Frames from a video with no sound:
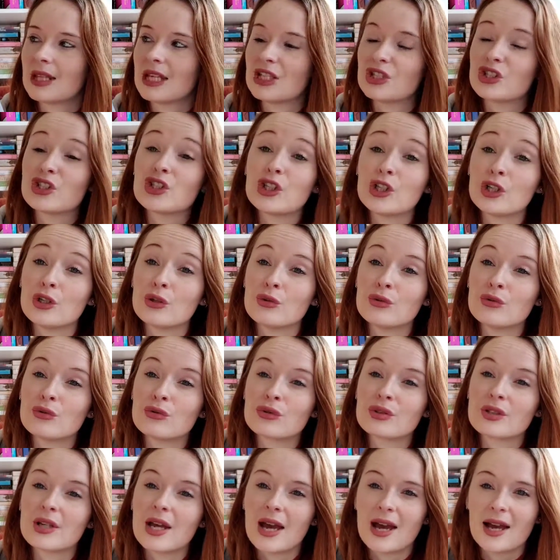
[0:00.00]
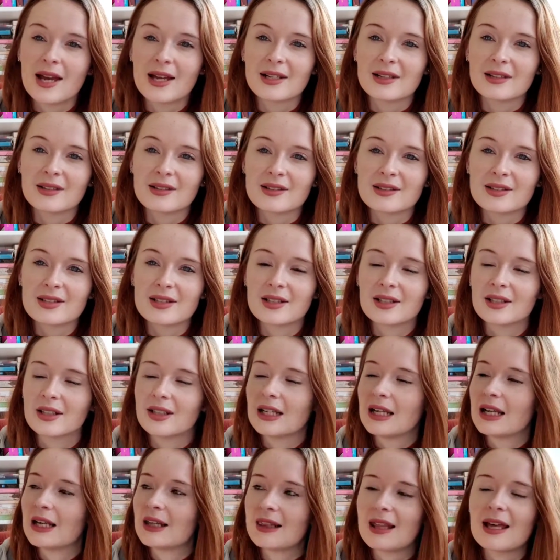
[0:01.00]
issues and
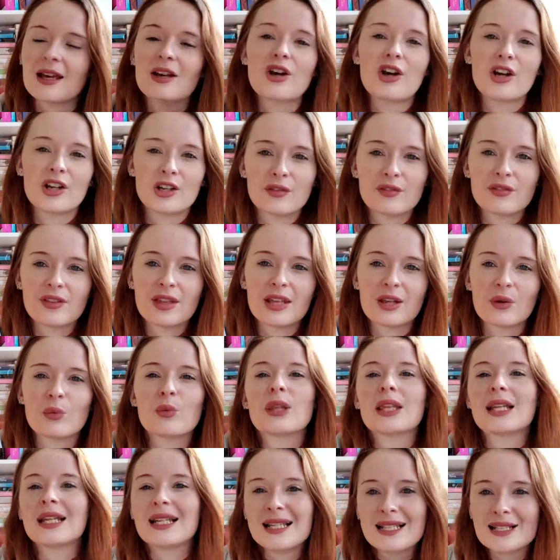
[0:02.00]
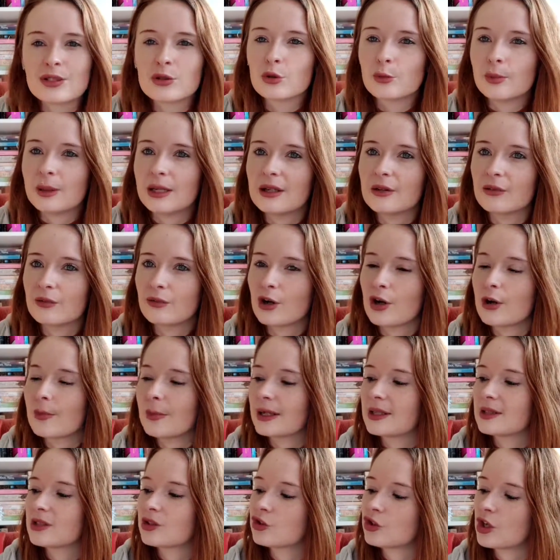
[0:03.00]
that kind of thing, with a little bit of
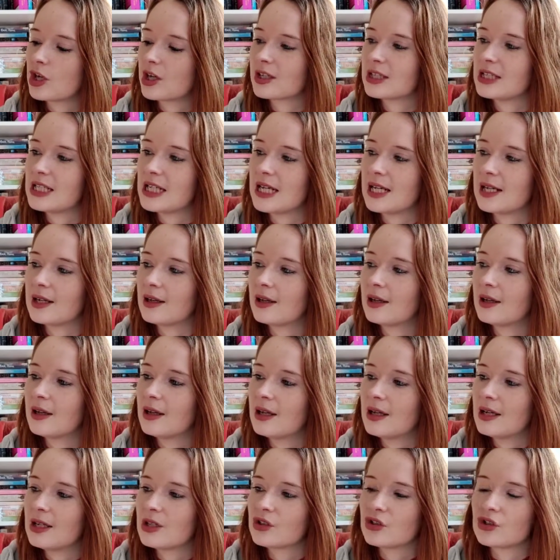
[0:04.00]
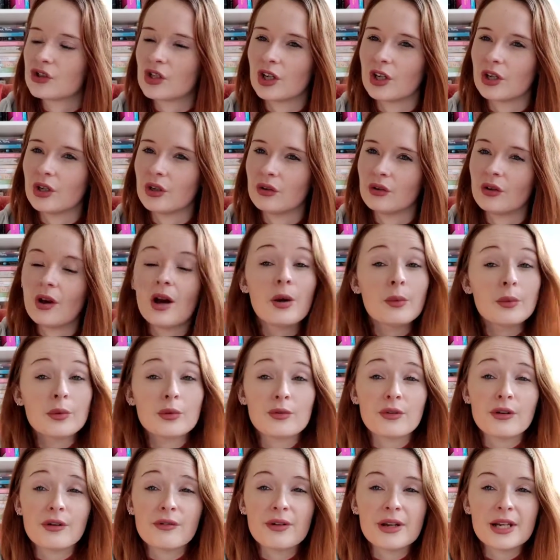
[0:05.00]
romance chucked in. So I would
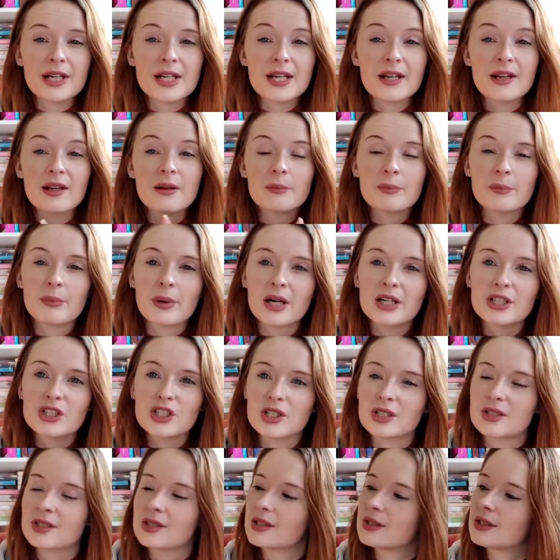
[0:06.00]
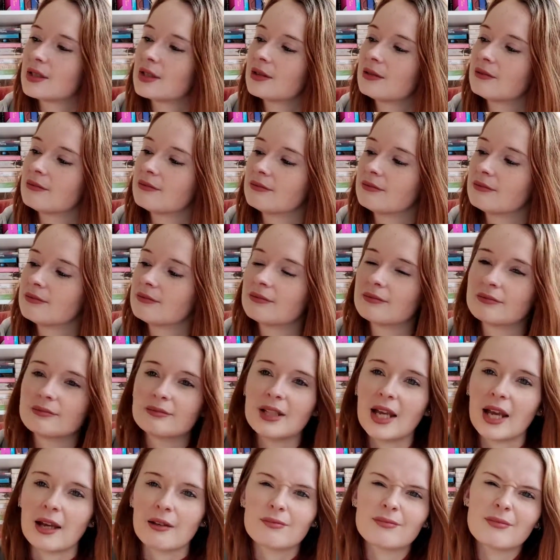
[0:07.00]
reread it, but
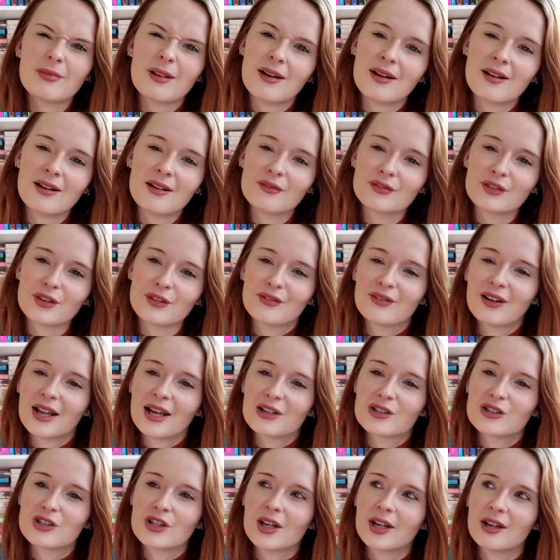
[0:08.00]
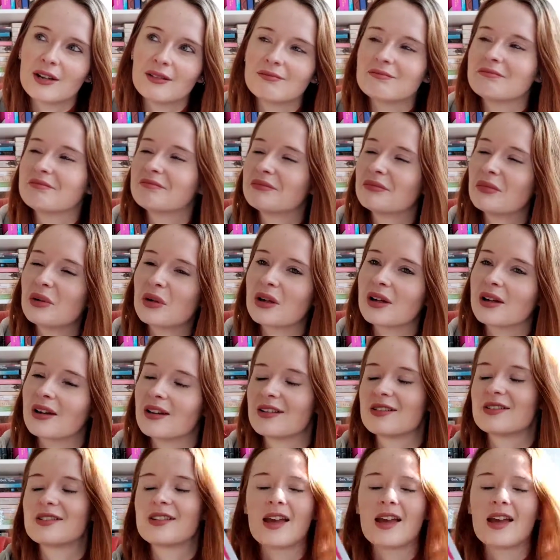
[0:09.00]
yeah, I loved The Flatshare. What can I